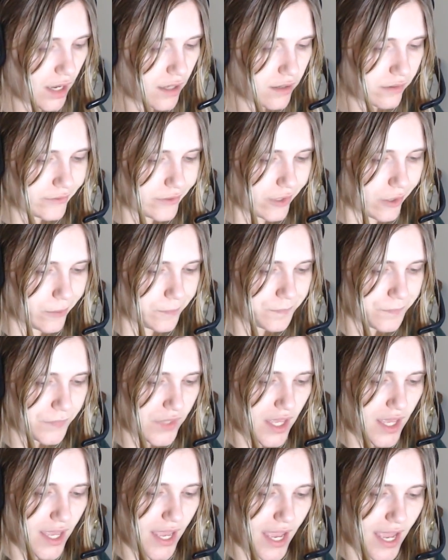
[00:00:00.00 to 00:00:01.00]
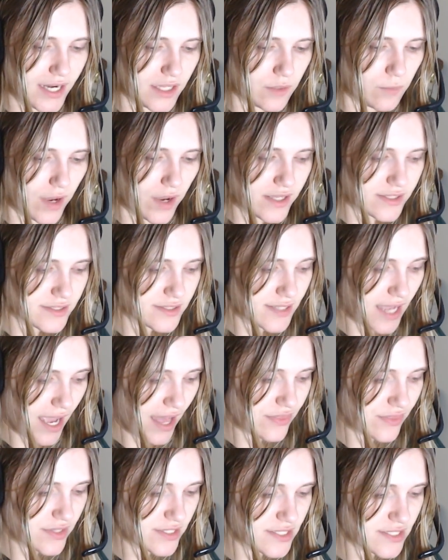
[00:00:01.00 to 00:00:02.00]
I don't know. Anyways,
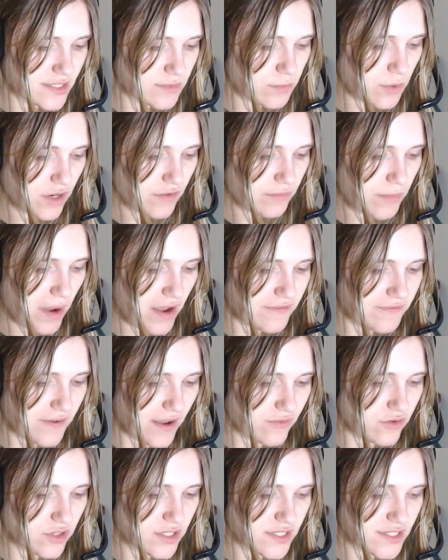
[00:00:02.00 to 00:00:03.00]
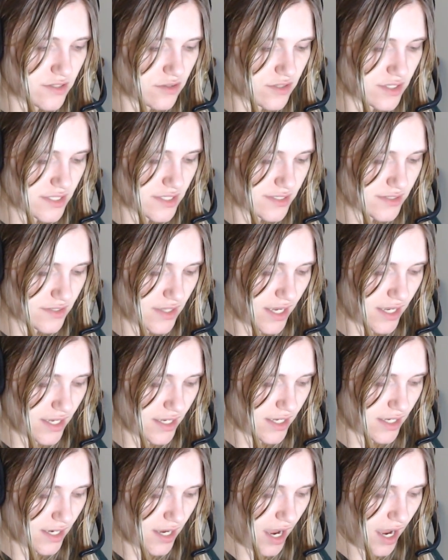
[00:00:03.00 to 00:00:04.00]
yeah, this is one of my favorite series.
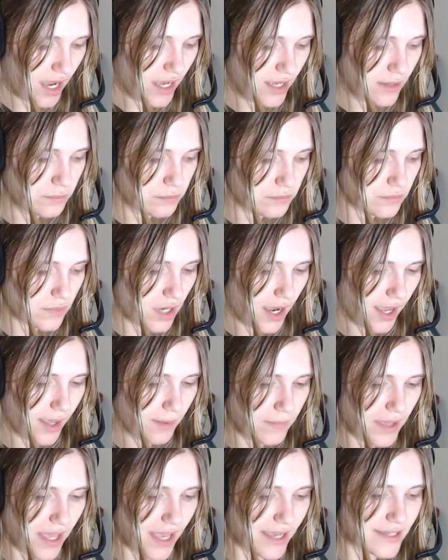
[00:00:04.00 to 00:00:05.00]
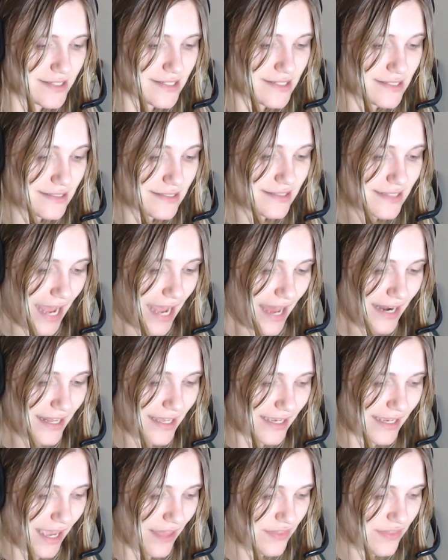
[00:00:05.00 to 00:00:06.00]
Like, I'm
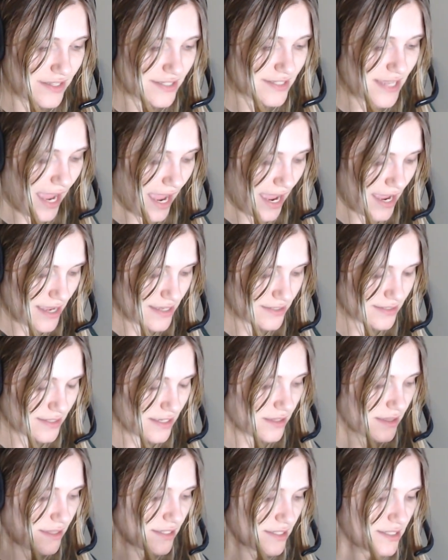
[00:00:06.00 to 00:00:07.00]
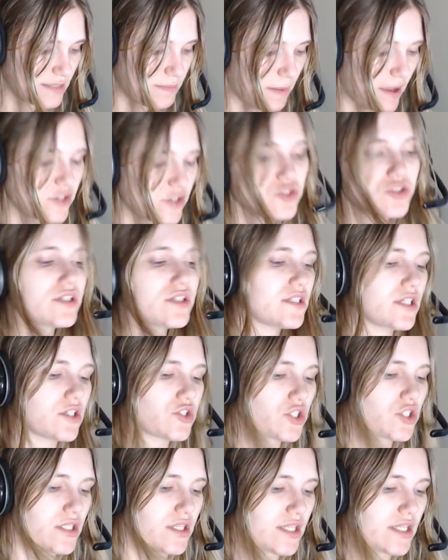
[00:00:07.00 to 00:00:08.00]
ecstatic. And this special
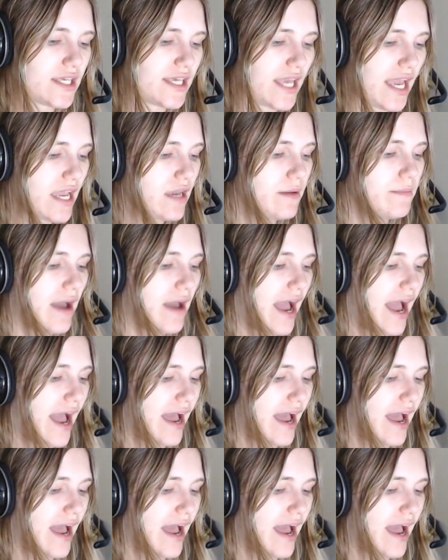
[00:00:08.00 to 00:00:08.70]
edition, the game